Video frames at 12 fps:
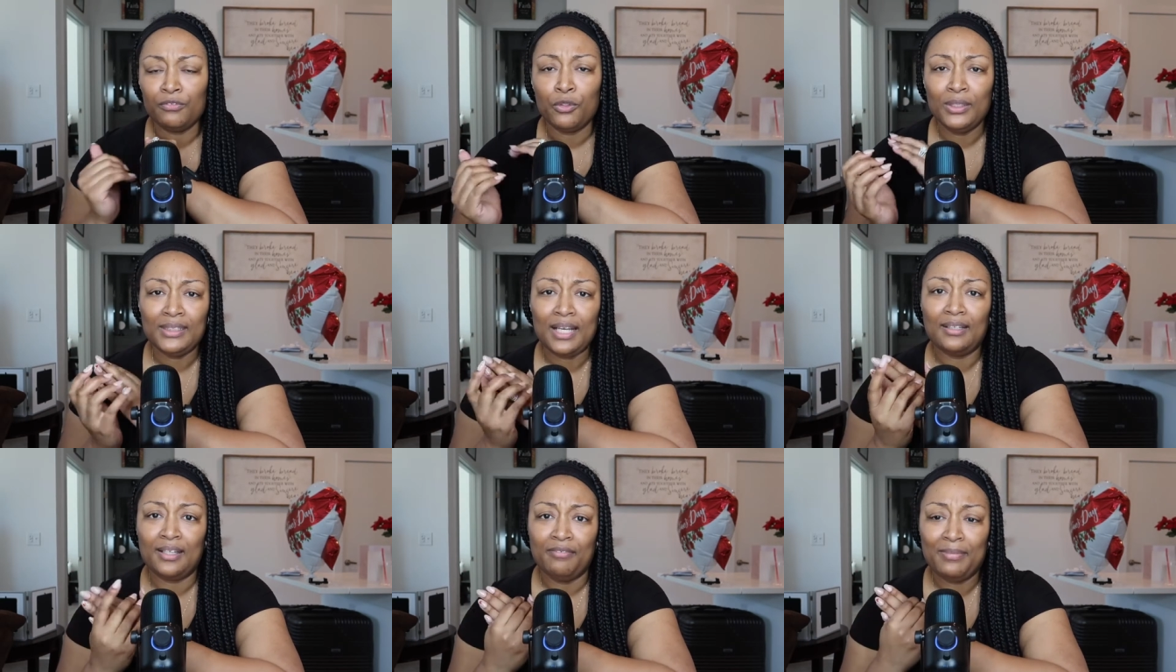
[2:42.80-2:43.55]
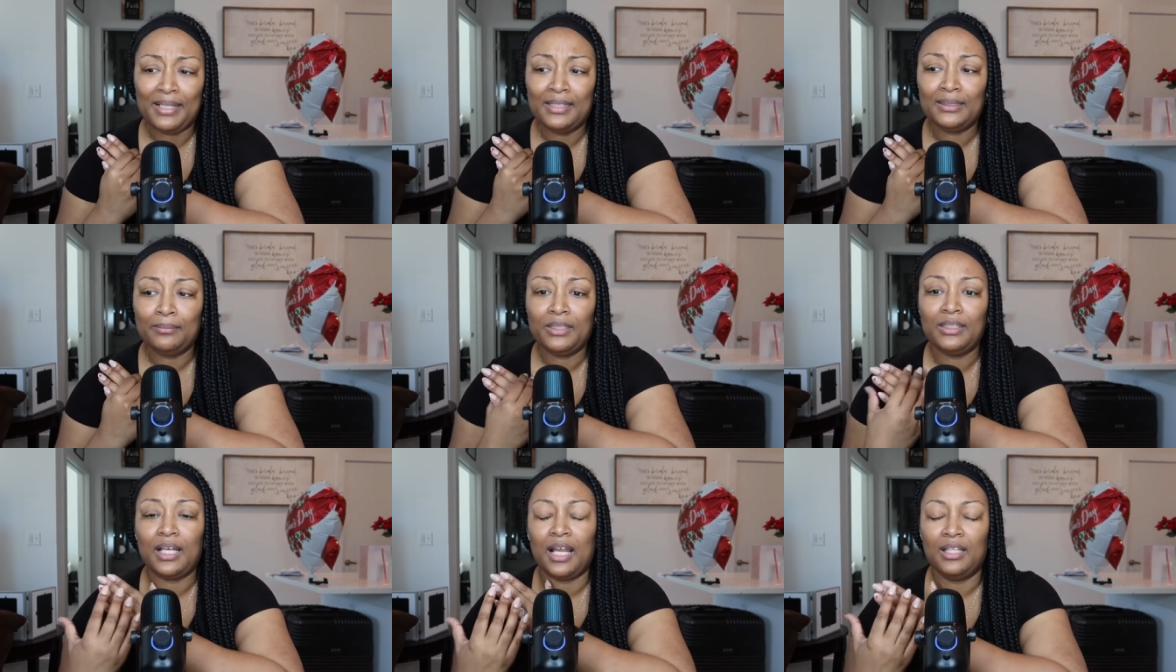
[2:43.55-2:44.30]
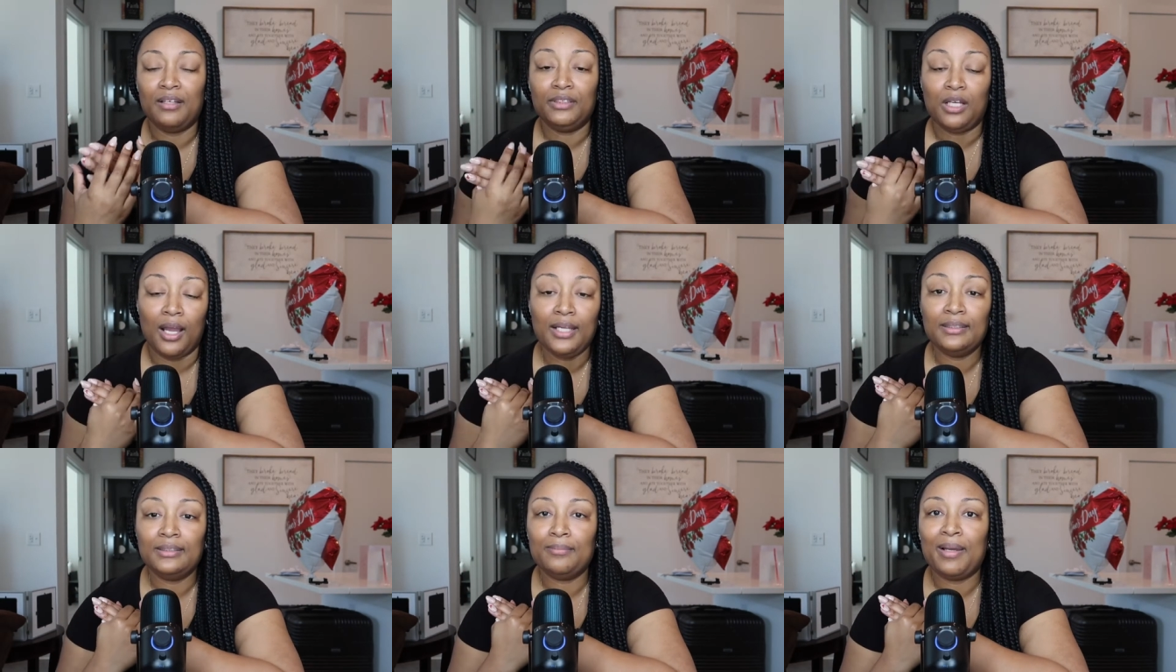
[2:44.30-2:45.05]
course I love my husband. I love
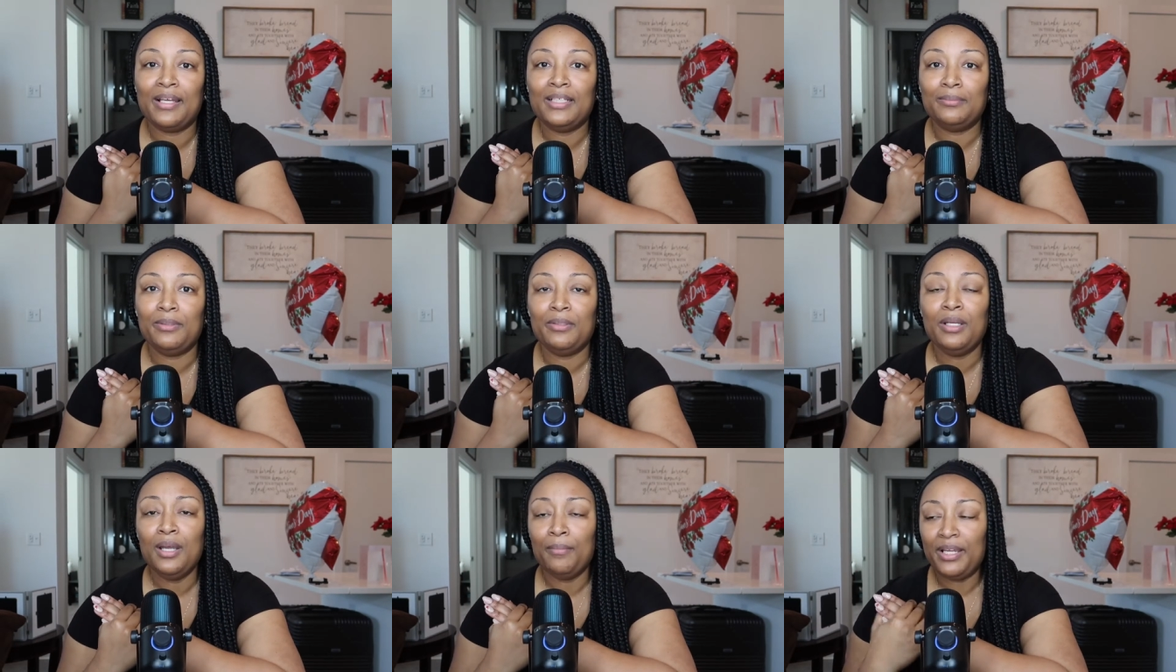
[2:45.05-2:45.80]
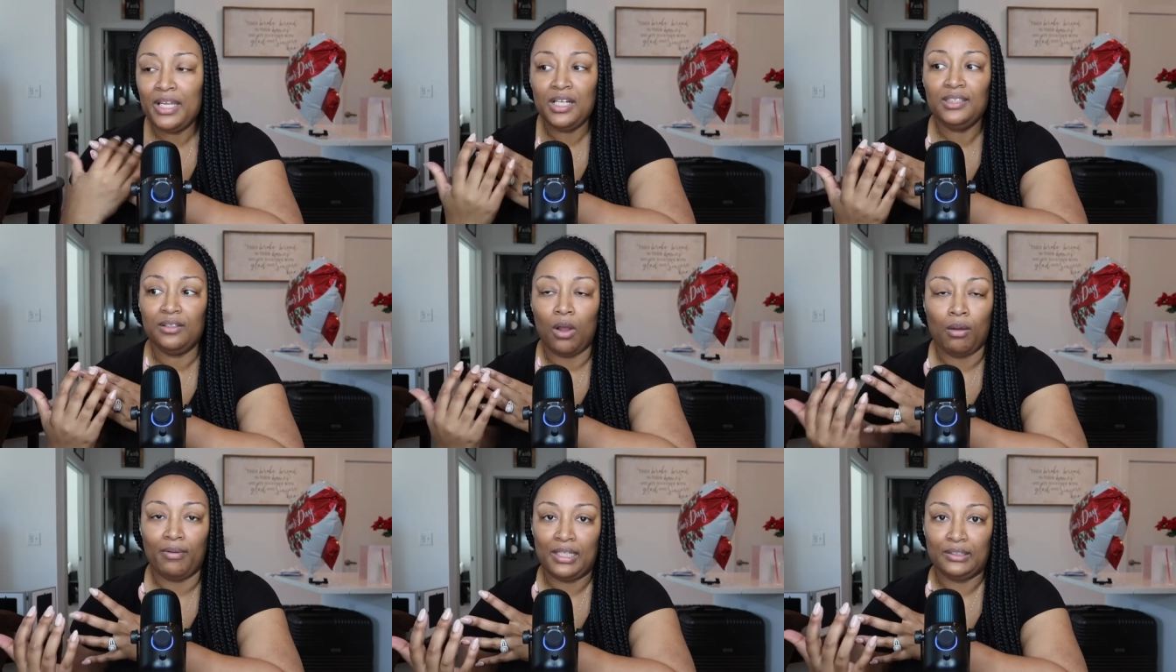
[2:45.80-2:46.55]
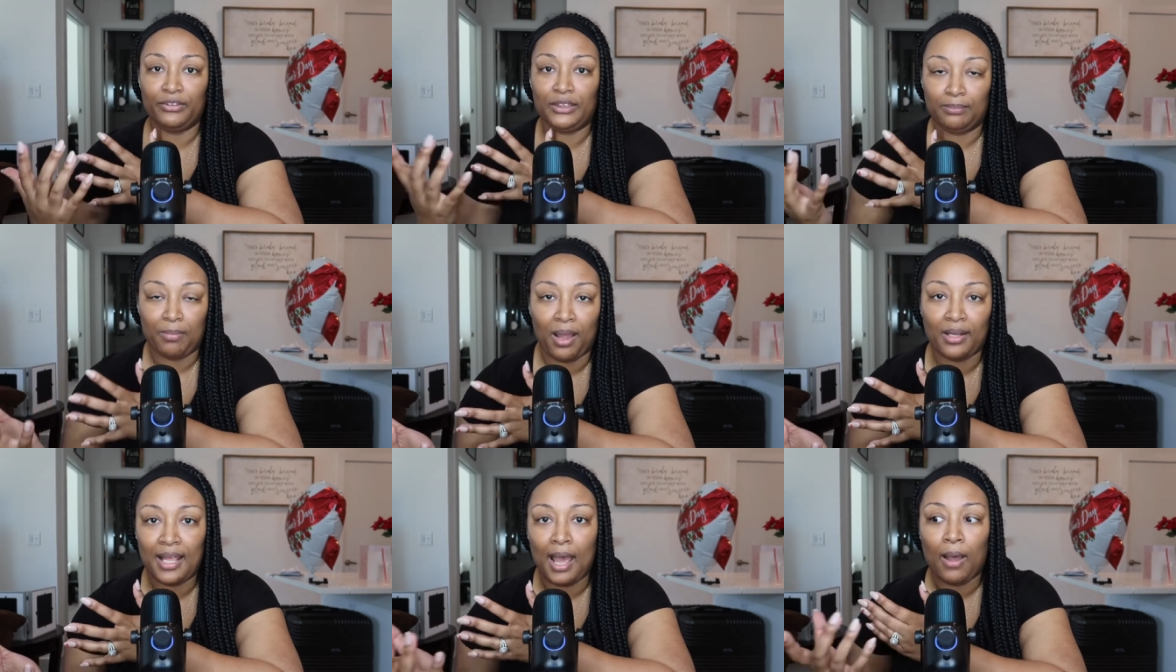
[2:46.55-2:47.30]
talking to my husband, but he doesn't always
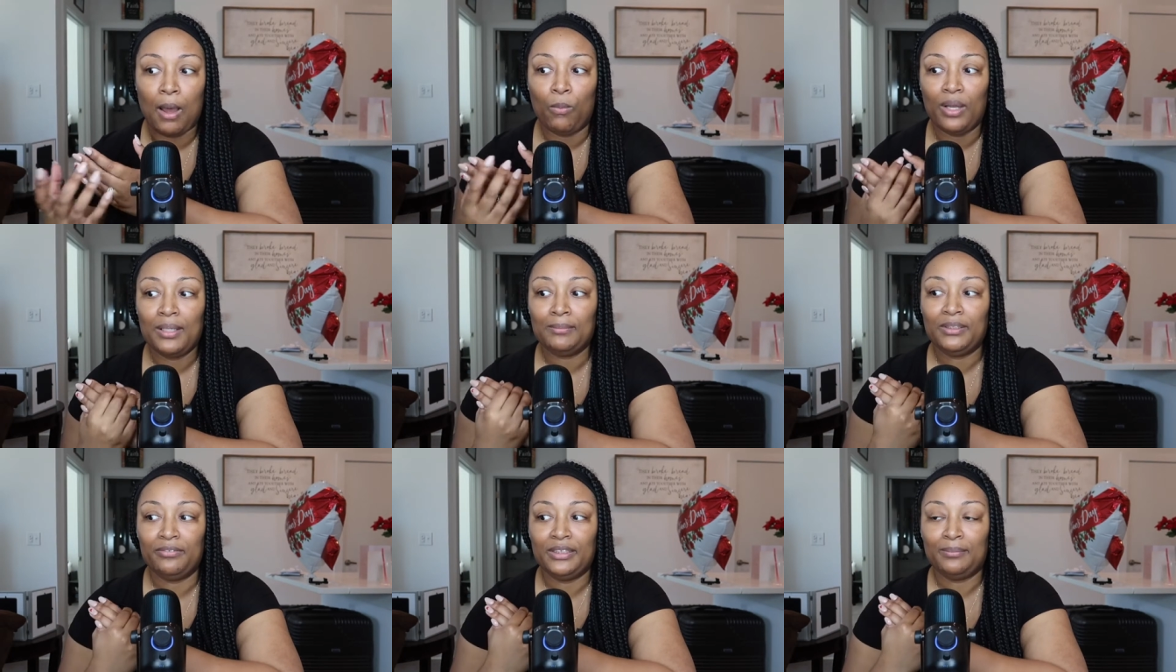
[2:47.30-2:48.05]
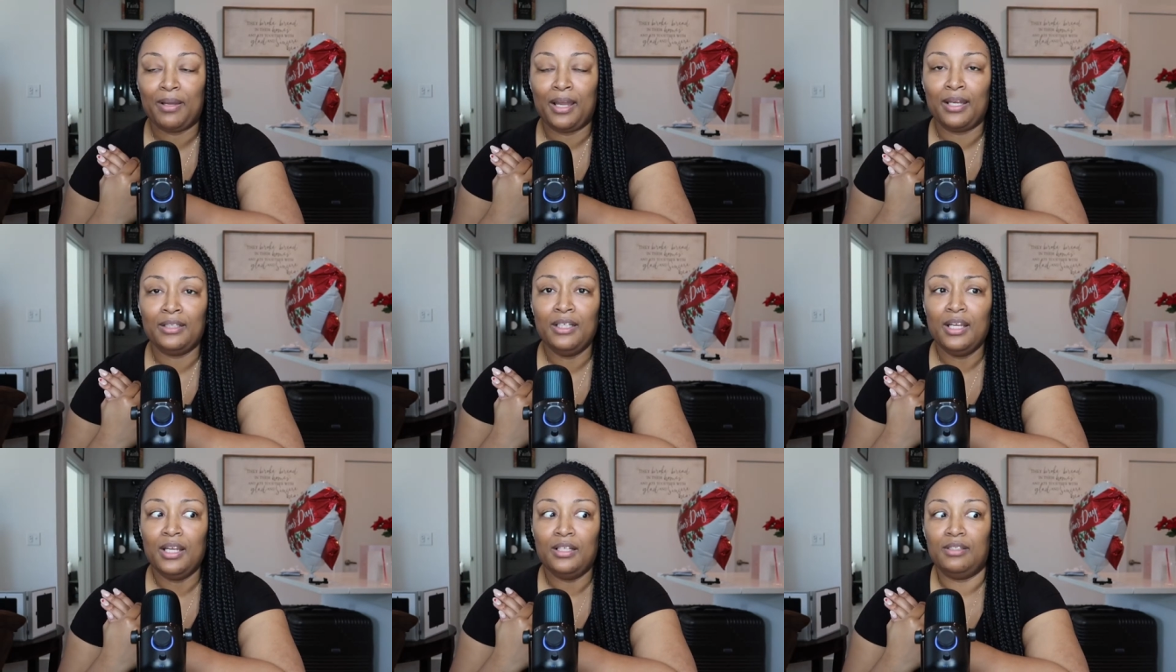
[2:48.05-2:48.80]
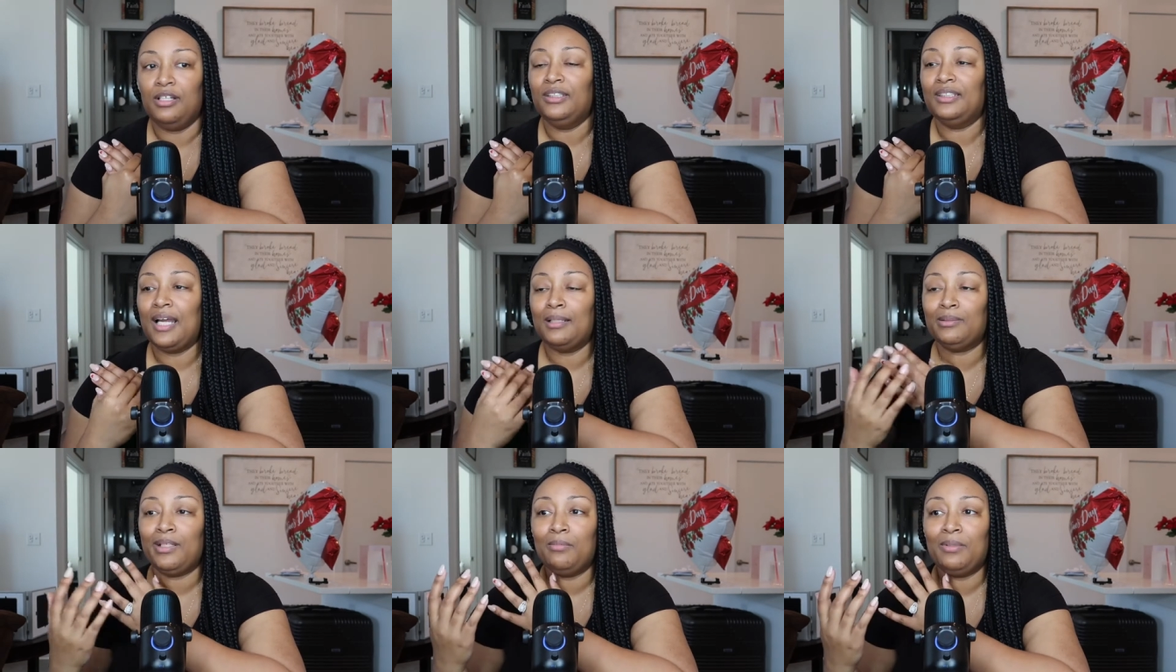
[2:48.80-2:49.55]
respond how I want him to respond. There's
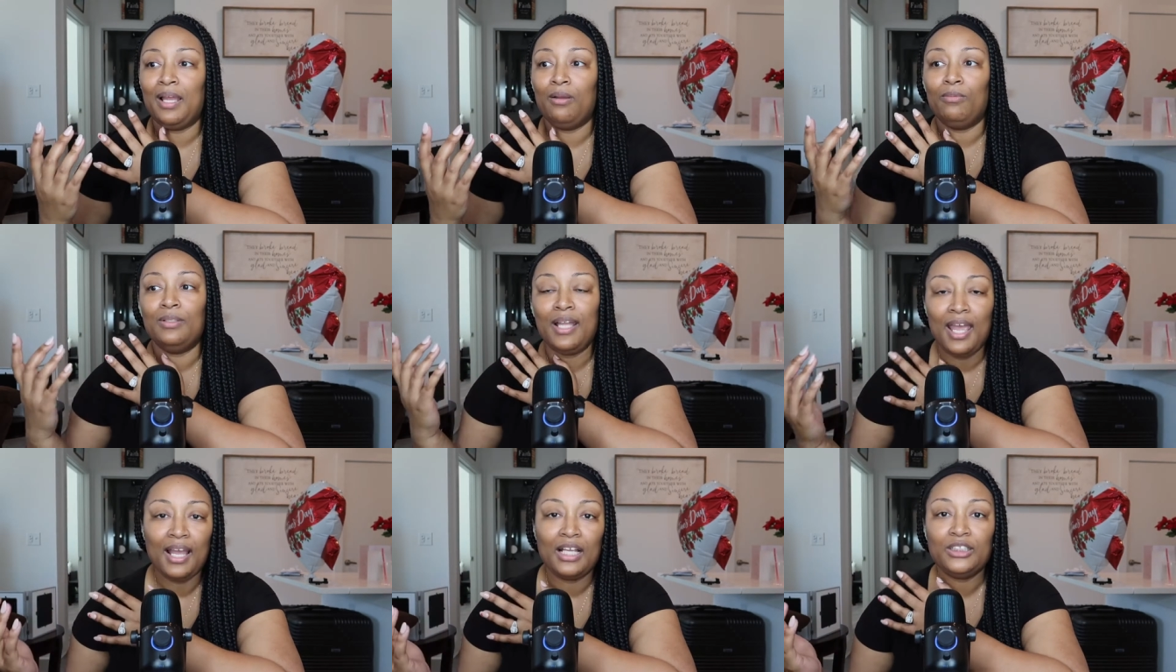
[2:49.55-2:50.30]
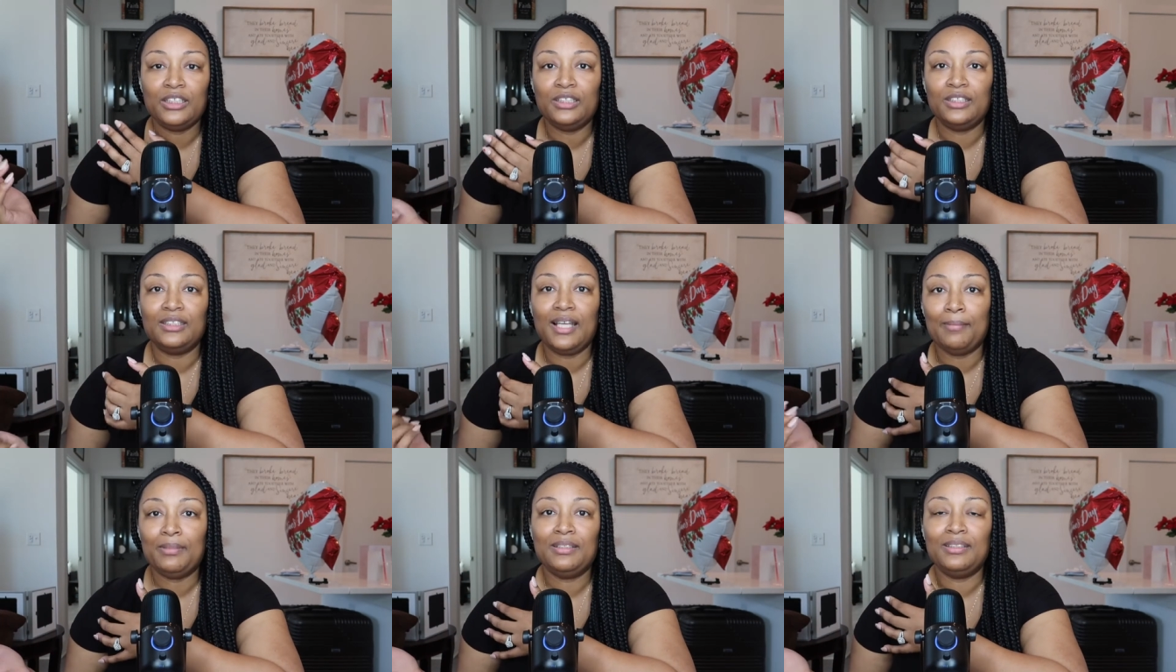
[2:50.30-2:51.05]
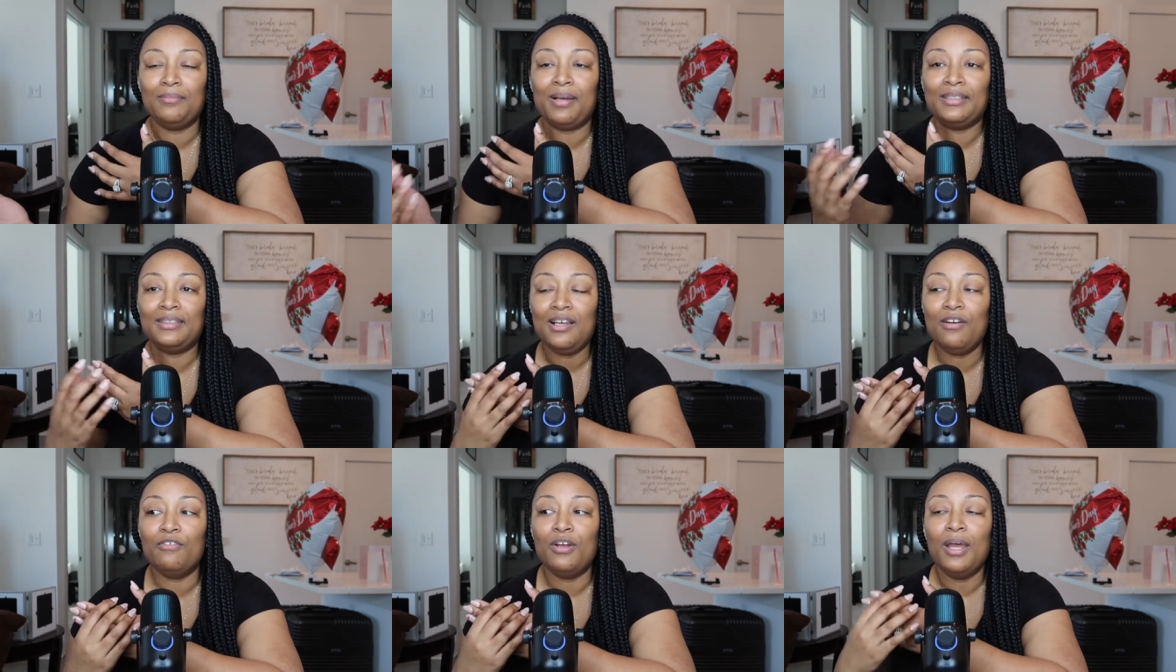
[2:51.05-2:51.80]
times where I'm like, well, dang, I should have just kept it to
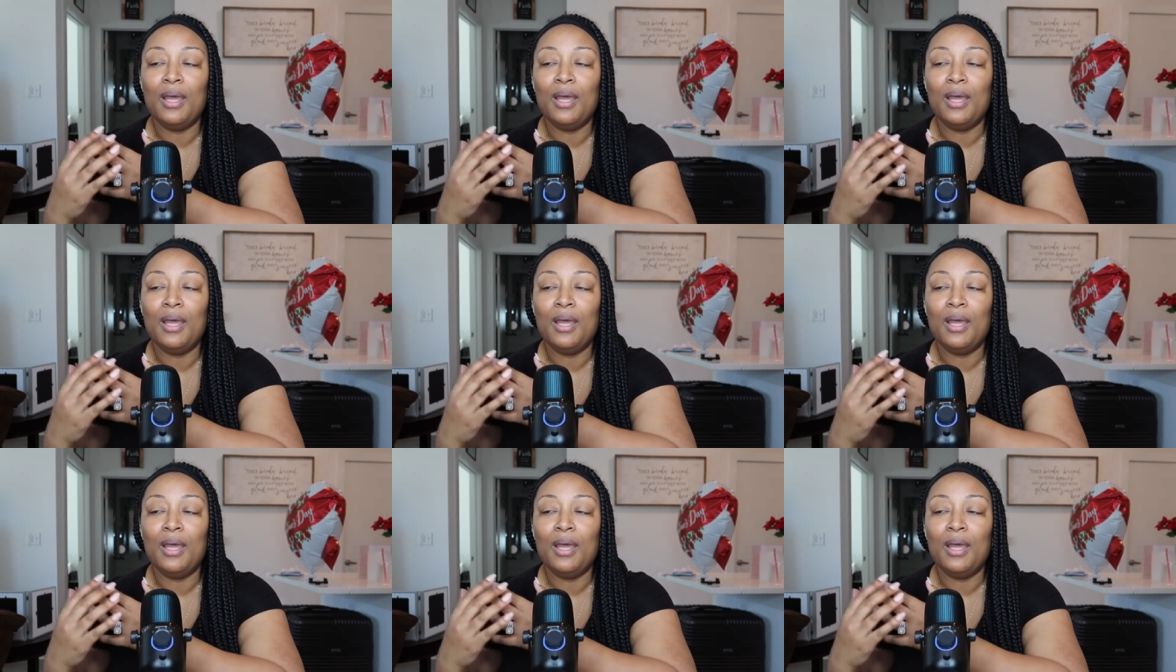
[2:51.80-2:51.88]
myself.